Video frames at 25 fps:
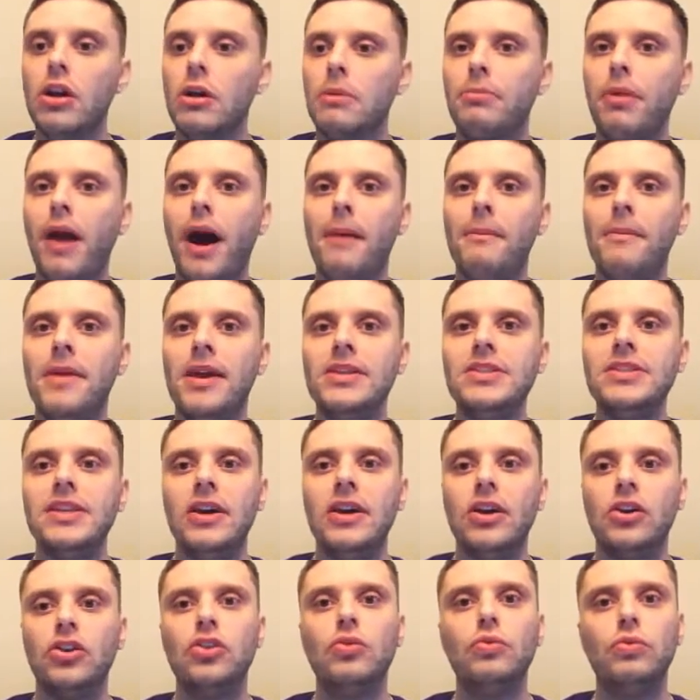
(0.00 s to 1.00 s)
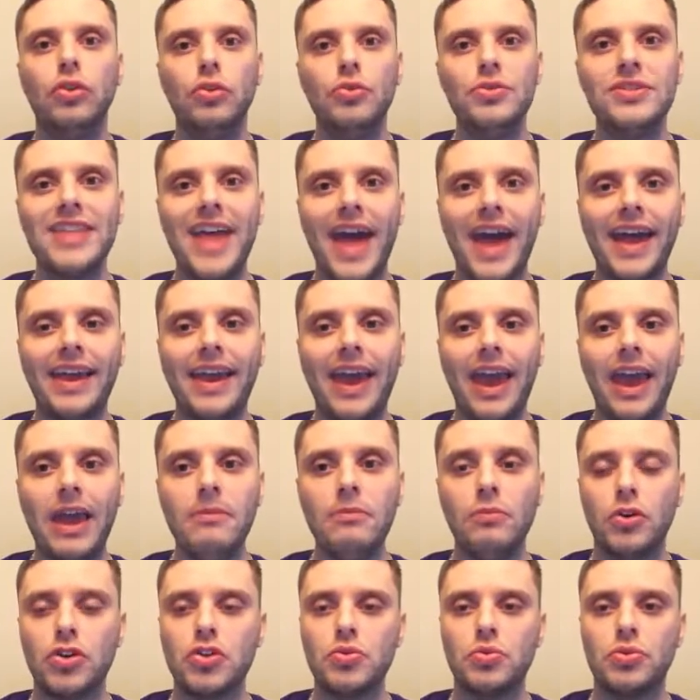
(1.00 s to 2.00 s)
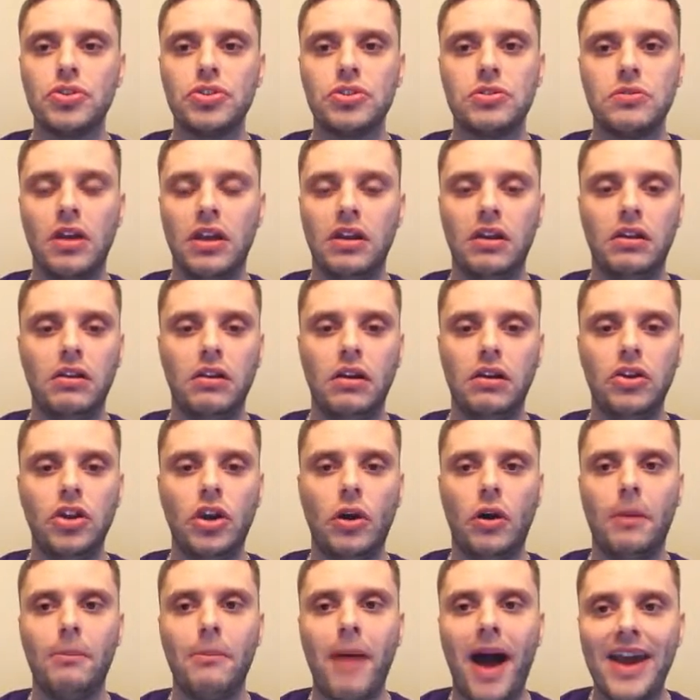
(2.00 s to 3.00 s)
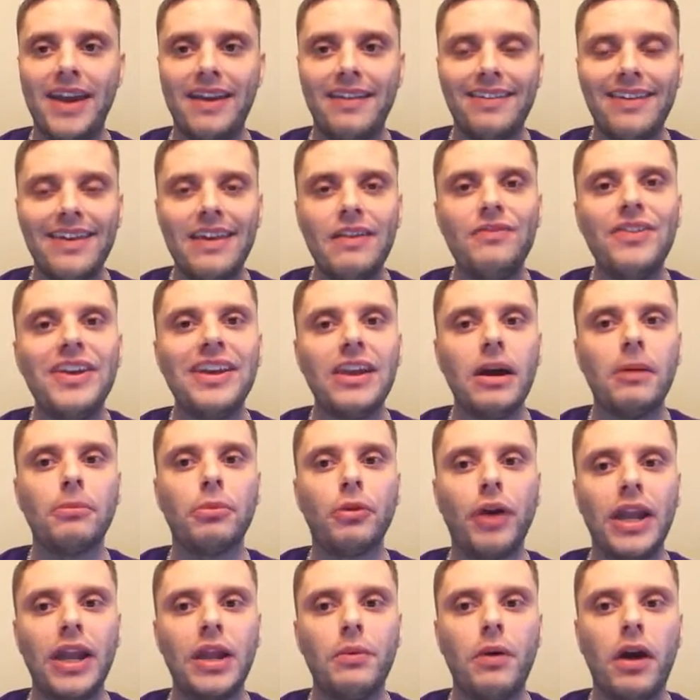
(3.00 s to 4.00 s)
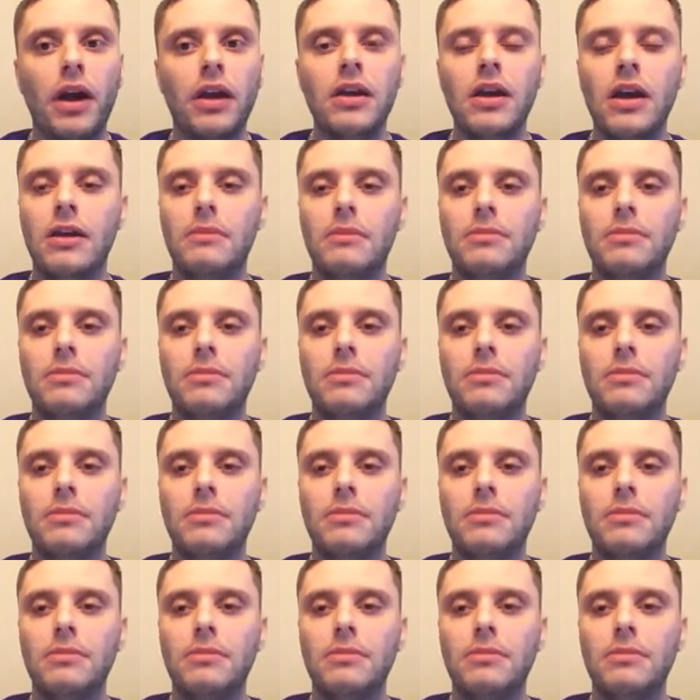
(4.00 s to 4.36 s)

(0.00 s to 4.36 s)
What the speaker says: Problem is, you lose that game, which was a minus EV number anyway,